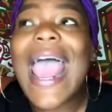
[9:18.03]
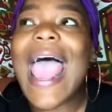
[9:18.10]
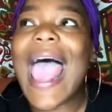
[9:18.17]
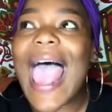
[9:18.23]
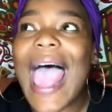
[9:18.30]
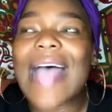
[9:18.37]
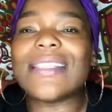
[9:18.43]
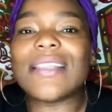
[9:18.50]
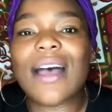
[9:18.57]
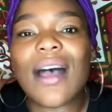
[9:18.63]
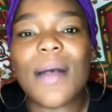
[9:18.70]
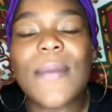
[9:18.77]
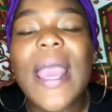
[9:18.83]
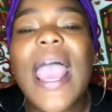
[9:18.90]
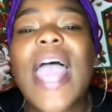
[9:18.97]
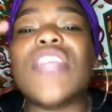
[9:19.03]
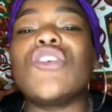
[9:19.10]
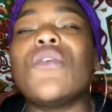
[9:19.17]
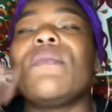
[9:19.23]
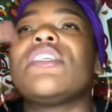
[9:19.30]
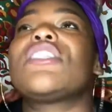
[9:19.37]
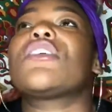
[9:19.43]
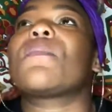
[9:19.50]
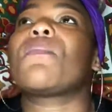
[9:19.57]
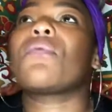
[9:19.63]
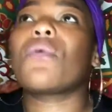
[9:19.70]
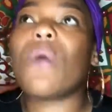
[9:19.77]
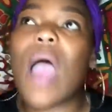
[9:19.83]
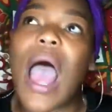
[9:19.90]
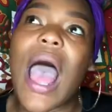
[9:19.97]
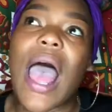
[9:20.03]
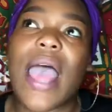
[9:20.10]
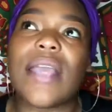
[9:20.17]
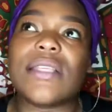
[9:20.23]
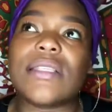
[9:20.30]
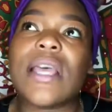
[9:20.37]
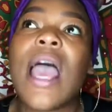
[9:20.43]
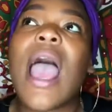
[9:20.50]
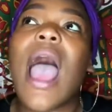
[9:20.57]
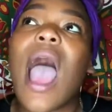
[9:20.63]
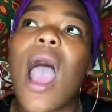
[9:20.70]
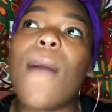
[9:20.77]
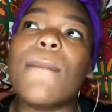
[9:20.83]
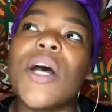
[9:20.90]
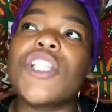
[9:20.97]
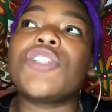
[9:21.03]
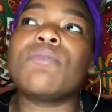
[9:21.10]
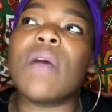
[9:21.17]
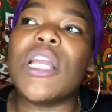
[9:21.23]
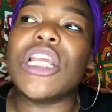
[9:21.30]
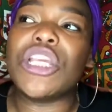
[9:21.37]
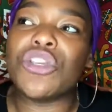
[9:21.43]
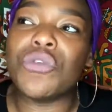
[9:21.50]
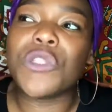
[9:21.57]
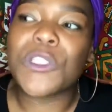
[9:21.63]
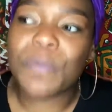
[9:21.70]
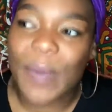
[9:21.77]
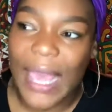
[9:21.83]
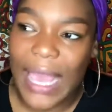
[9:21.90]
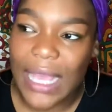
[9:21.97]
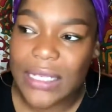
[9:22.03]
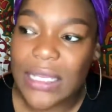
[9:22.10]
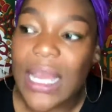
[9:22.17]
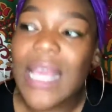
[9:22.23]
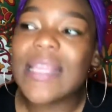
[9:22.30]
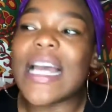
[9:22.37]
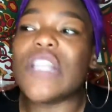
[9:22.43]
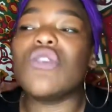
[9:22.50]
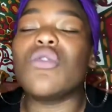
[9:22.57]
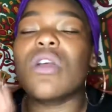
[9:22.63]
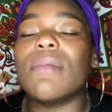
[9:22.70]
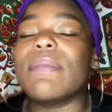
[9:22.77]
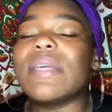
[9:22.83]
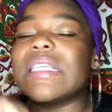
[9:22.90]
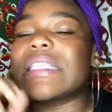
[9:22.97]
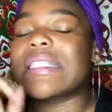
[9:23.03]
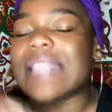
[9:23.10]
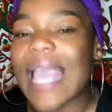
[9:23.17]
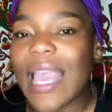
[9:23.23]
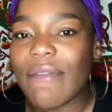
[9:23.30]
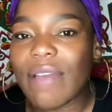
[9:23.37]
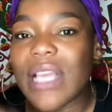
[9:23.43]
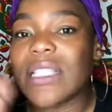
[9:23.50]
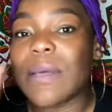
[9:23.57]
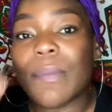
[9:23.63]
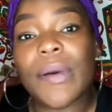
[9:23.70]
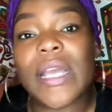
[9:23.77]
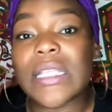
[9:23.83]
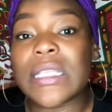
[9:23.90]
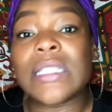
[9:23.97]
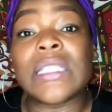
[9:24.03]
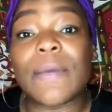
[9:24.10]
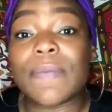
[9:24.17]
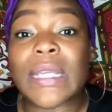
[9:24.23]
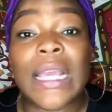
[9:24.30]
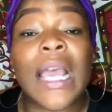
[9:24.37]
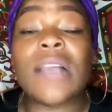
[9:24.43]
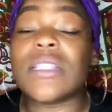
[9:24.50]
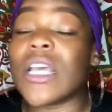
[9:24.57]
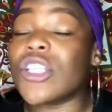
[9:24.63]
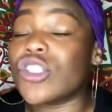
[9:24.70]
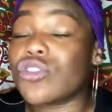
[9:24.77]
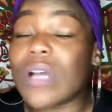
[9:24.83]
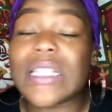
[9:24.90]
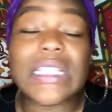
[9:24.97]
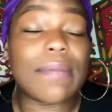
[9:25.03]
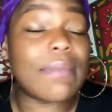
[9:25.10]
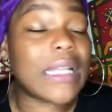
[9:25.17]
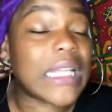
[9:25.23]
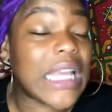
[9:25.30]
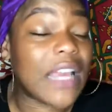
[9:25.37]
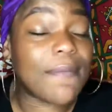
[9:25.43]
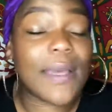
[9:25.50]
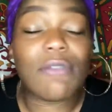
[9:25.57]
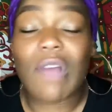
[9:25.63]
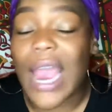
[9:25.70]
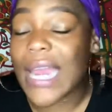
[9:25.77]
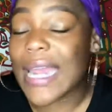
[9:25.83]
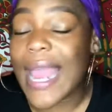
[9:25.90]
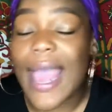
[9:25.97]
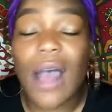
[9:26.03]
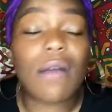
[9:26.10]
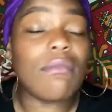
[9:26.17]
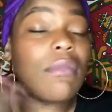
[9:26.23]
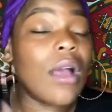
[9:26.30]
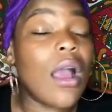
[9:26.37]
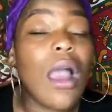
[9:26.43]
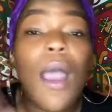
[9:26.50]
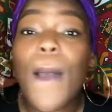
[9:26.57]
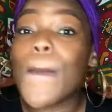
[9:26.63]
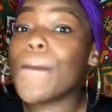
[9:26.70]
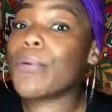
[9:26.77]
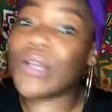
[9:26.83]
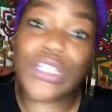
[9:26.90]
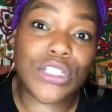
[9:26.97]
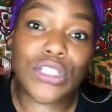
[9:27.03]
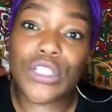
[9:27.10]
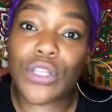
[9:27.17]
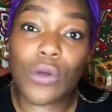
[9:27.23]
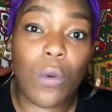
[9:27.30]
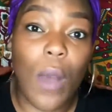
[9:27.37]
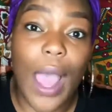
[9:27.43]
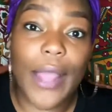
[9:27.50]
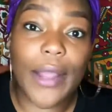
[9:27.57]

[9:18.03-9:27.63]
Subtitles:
adds up, and you'll be surprised how much money you spend that you could be saving to put into something else. And trust and believe me, right now, preaching to the choir.